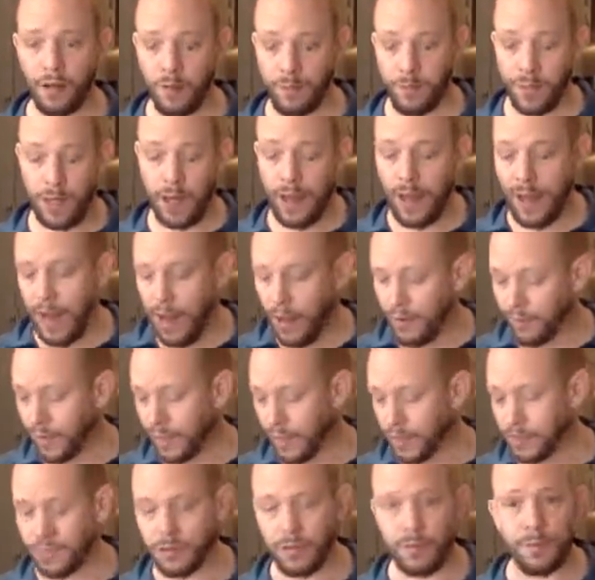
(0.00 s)
I mean, I have
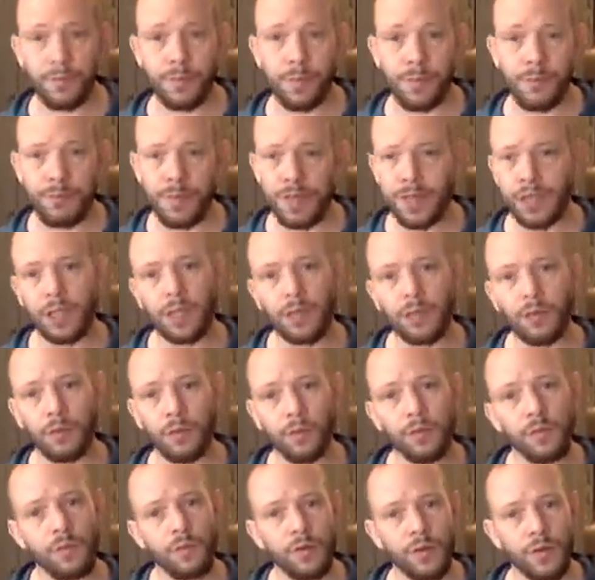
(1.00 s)
actually bumped my knee
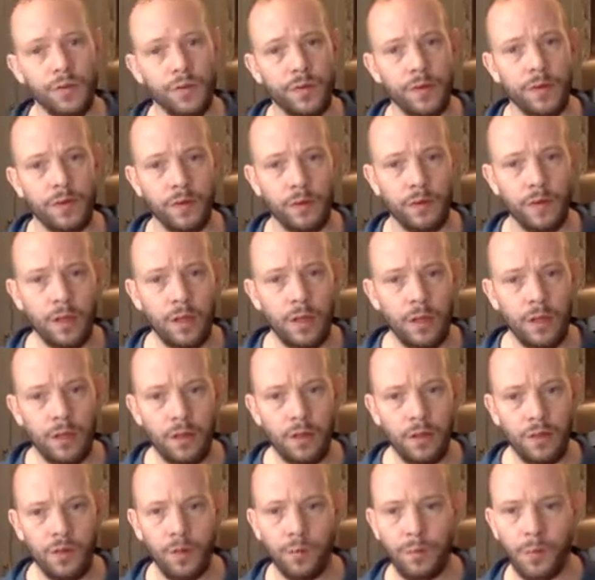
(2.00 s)
with
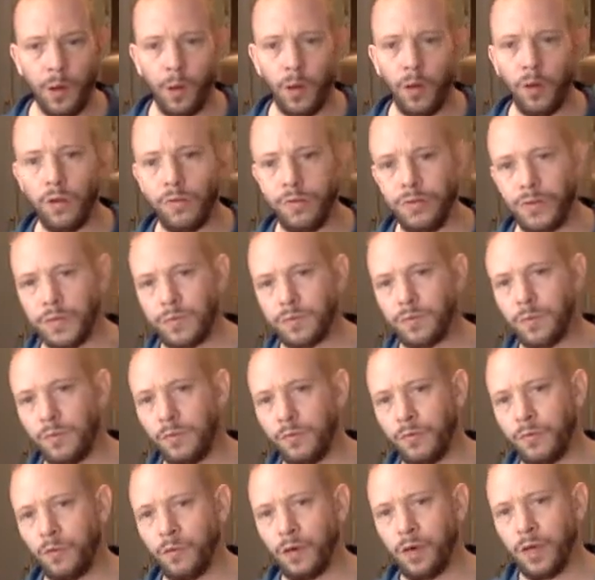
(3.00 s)
the pull of this
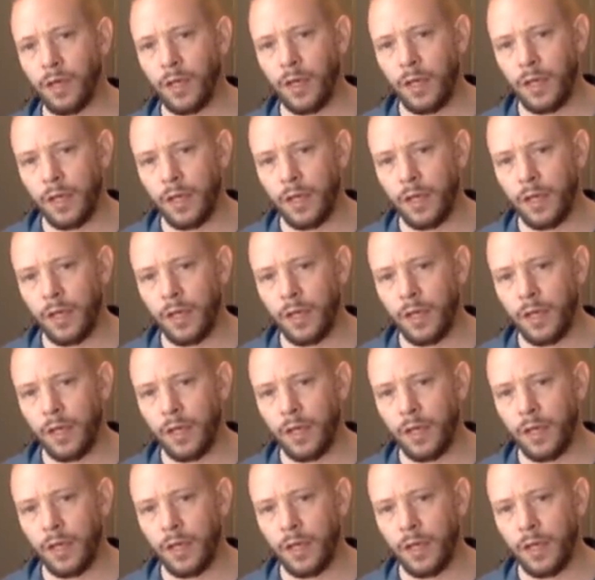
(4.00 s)
before,